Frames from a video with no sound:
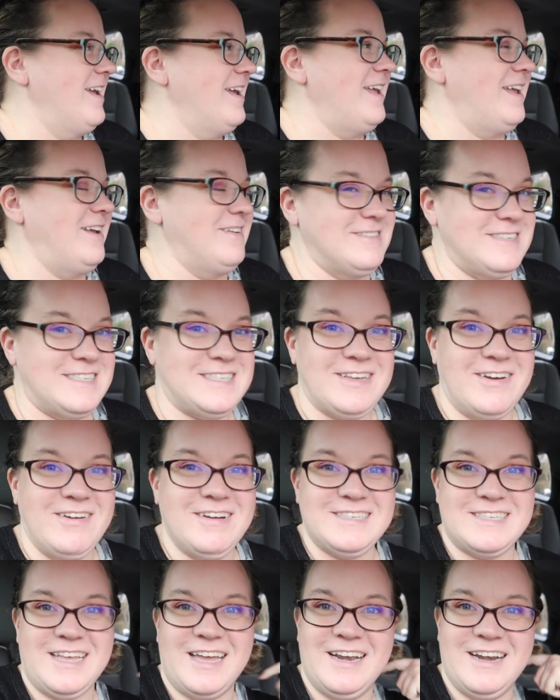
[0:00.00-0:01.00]
He was so
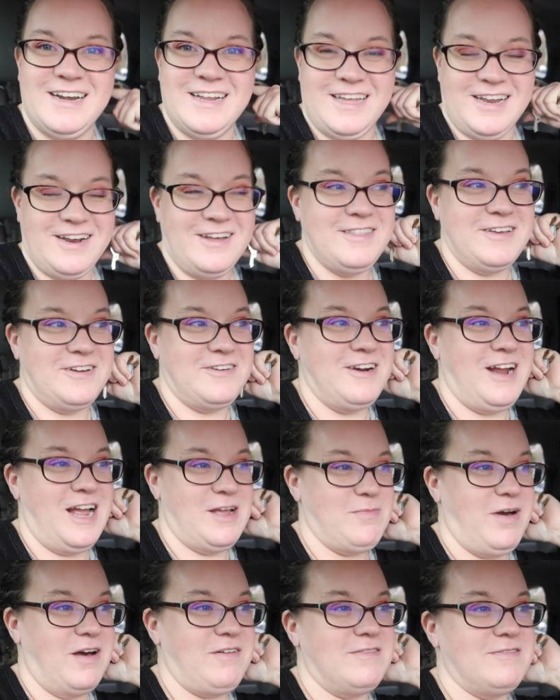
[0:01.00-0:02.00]
excited to get all the
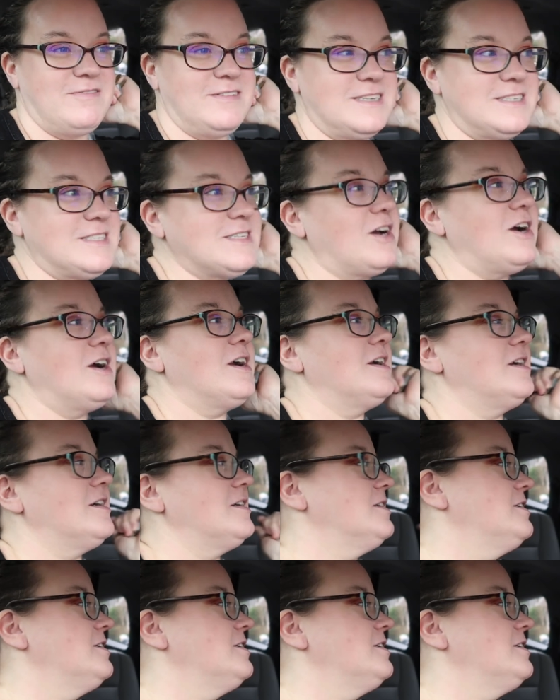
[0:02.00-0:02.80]
grime off of his car.